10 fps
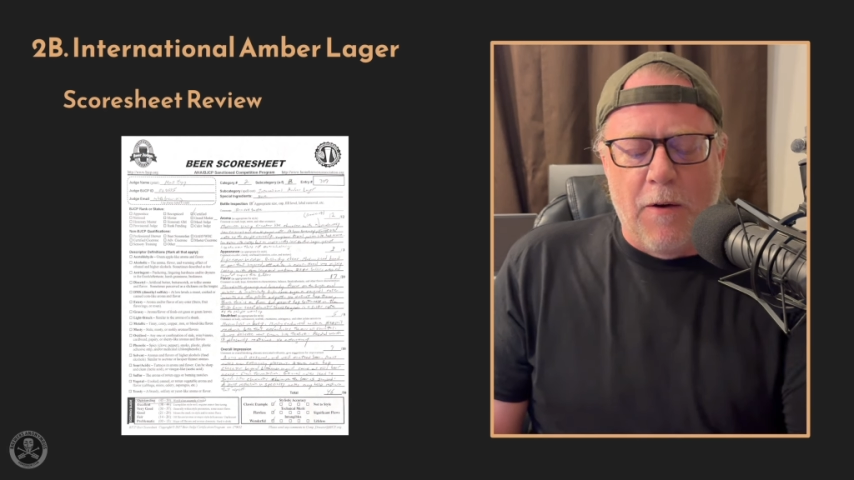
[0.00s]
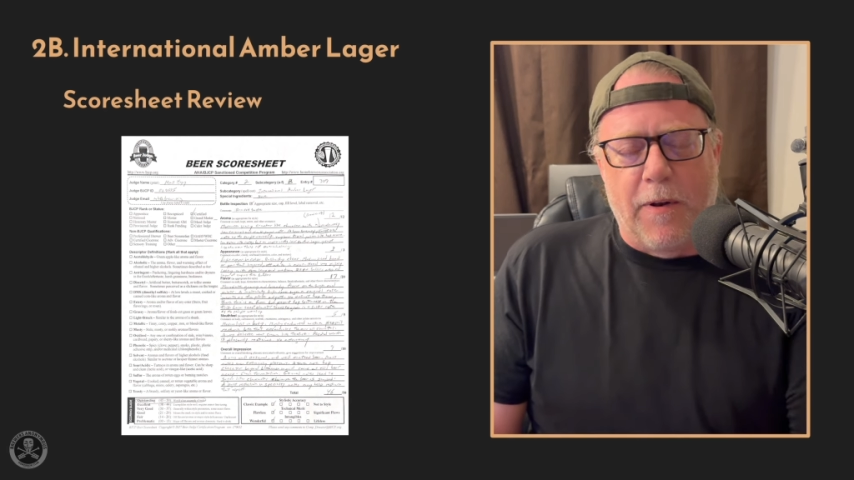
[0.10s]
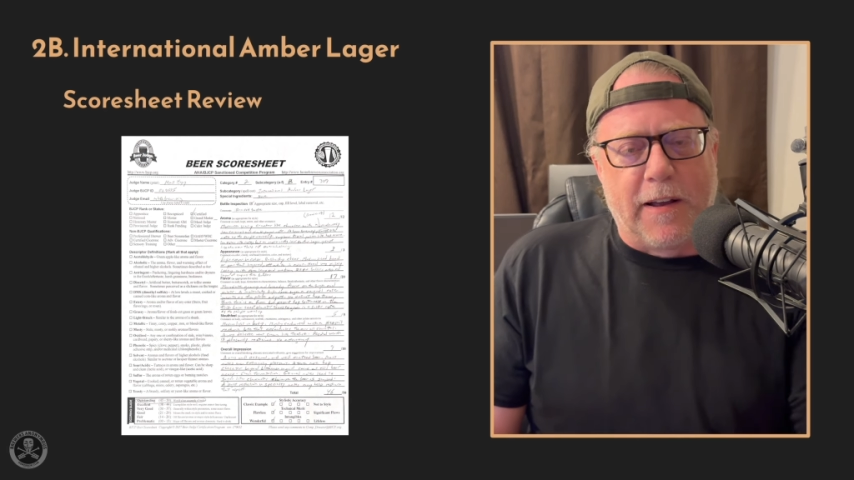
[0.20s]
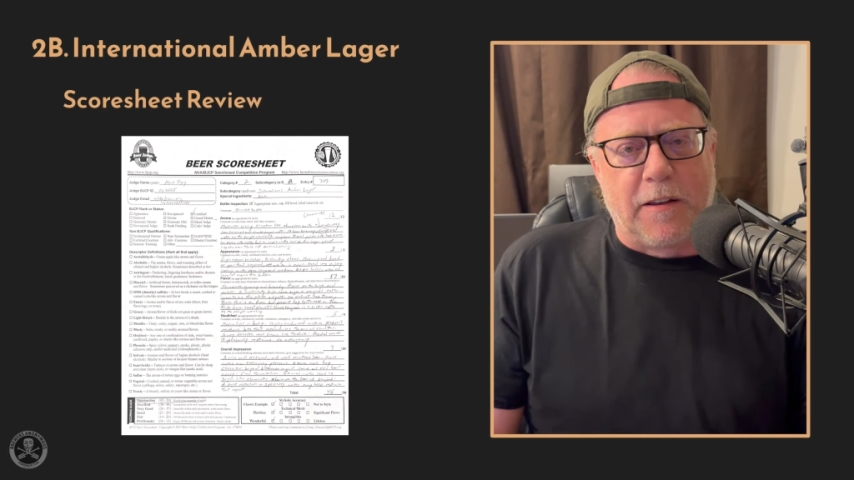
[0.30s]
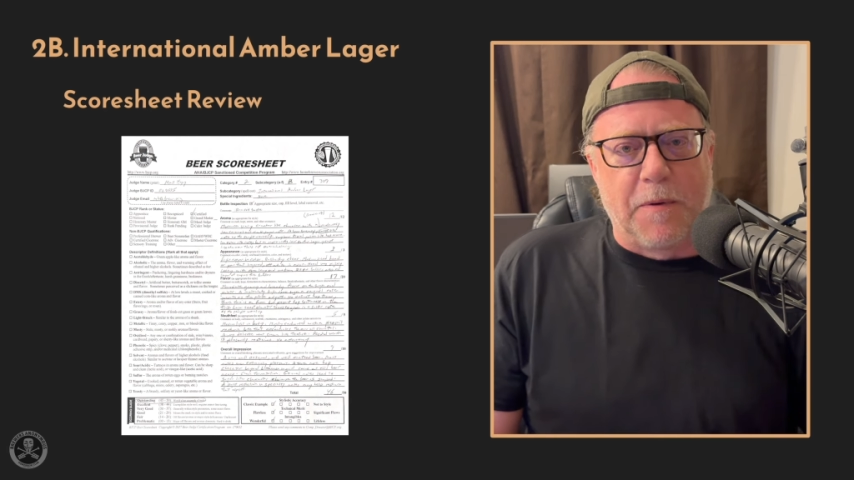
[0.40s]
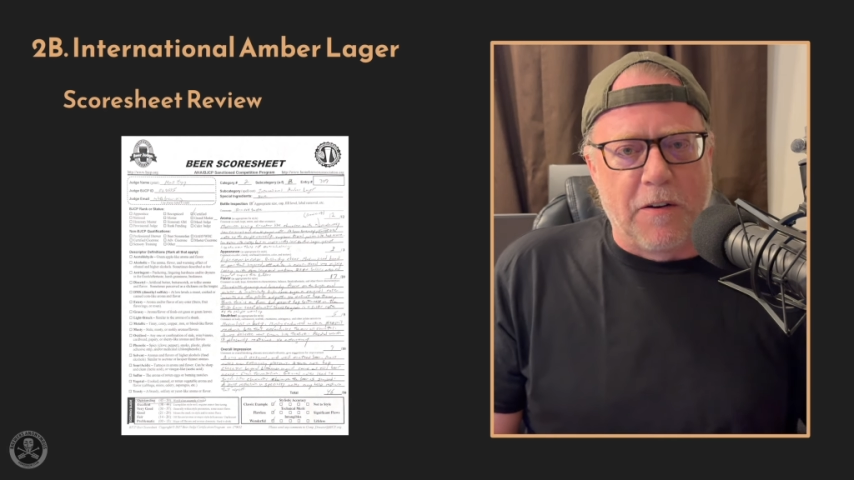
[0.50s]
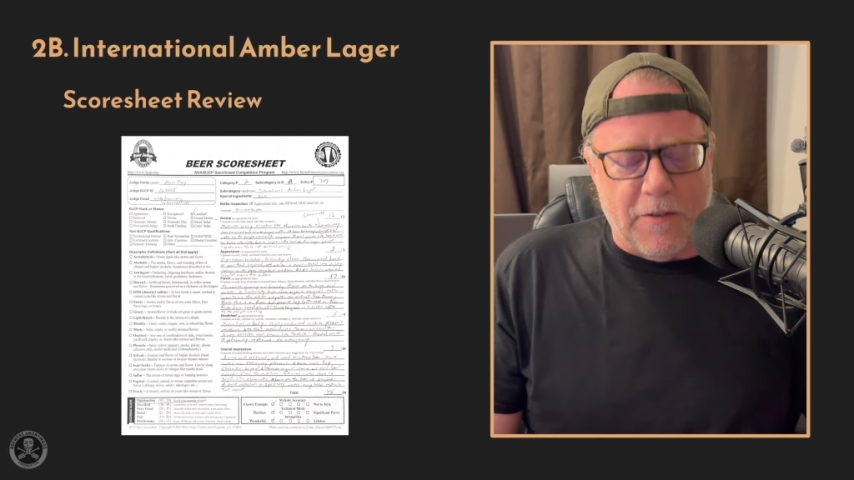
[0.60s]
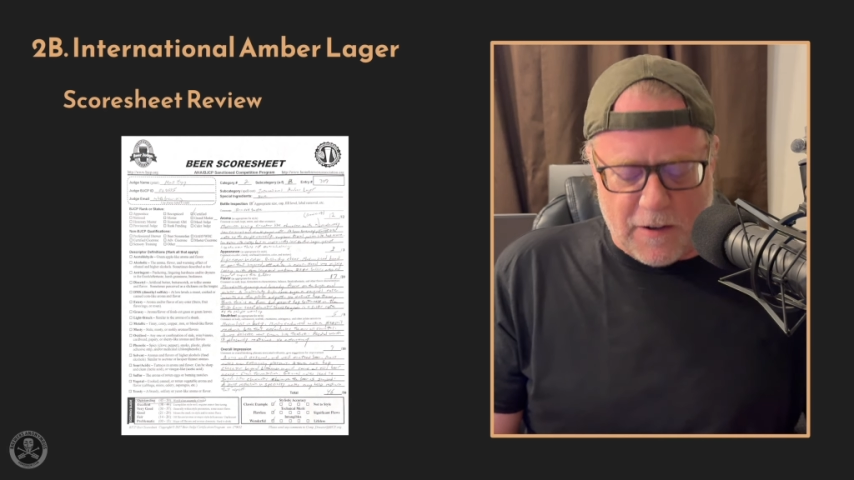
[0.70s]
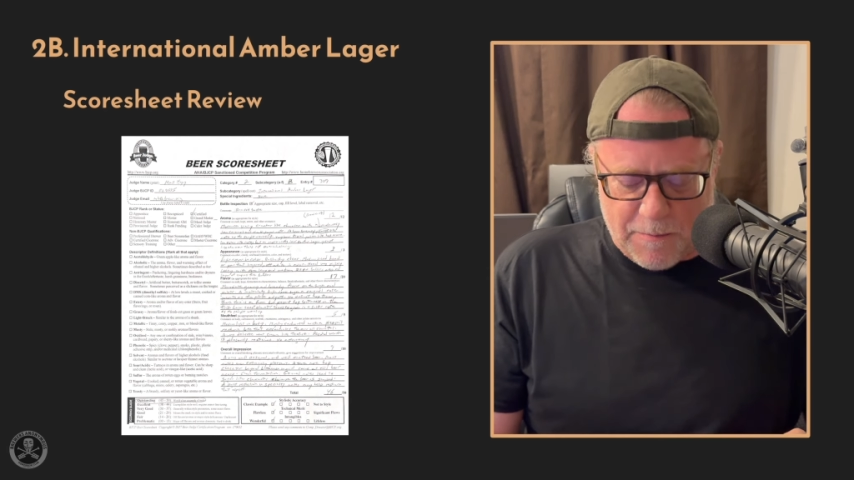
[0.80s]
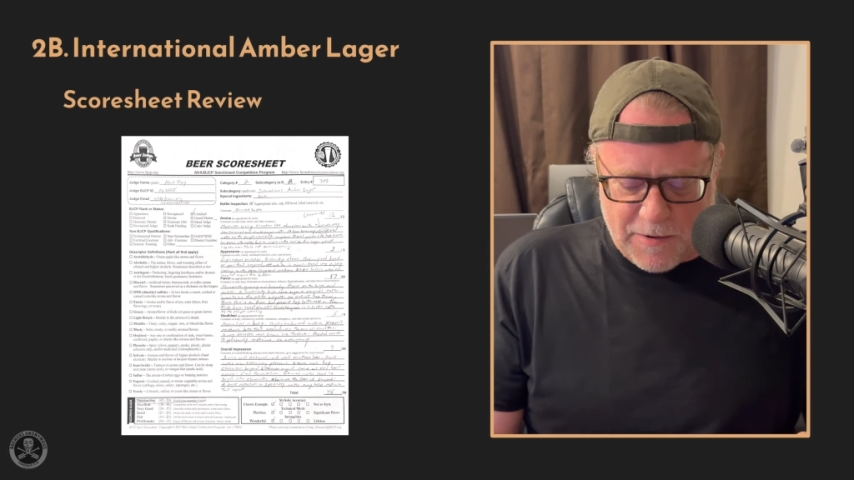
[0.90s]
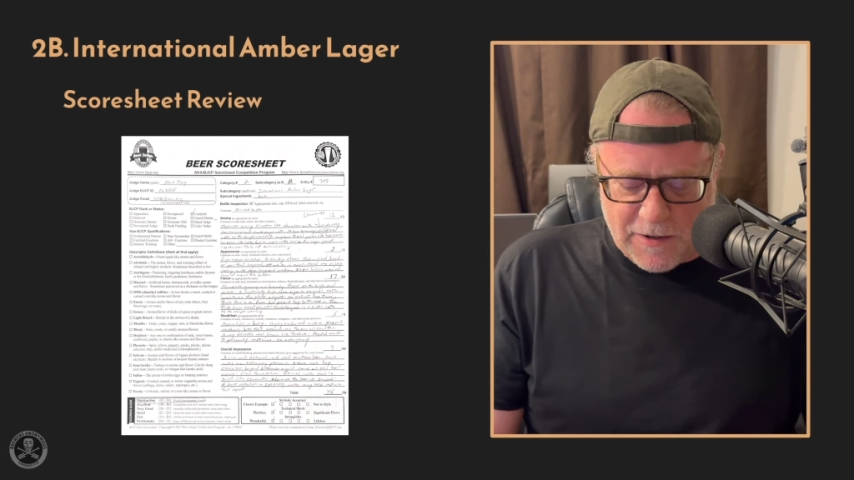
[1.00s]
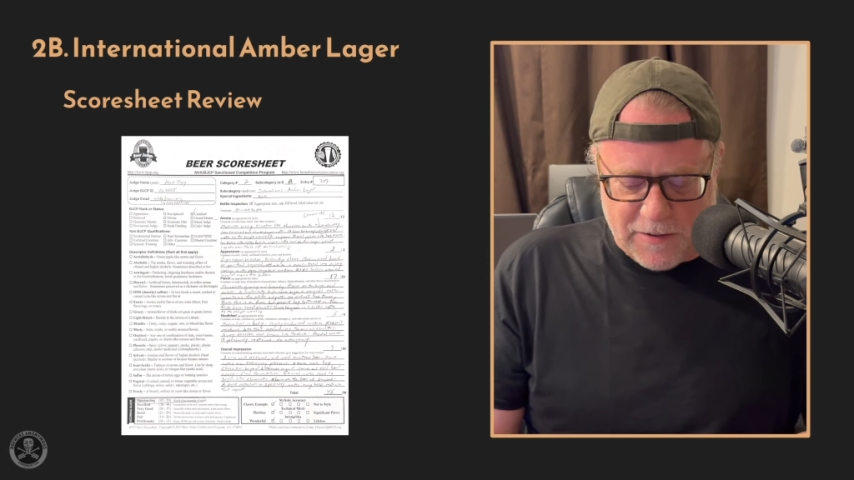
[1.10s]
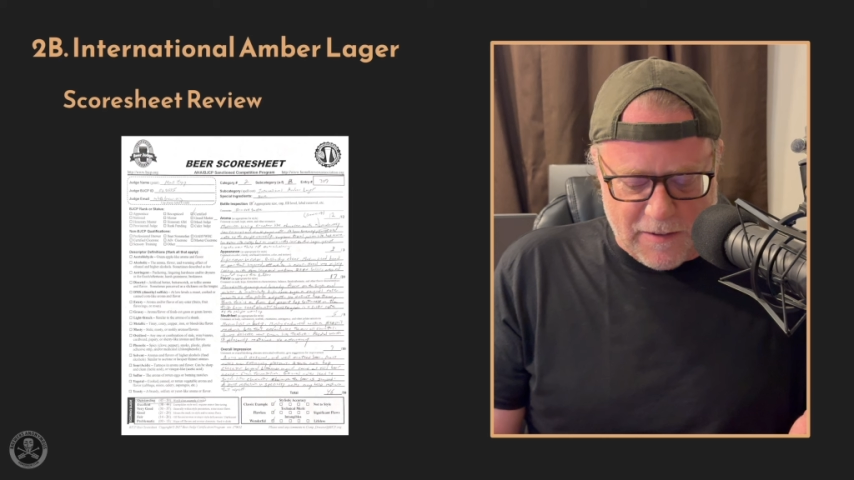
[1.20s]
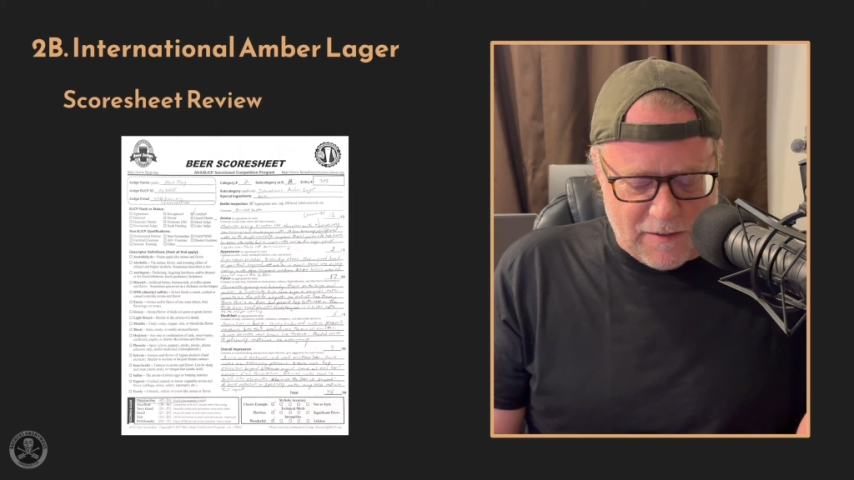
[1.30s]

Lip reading: when I get to my overall impression.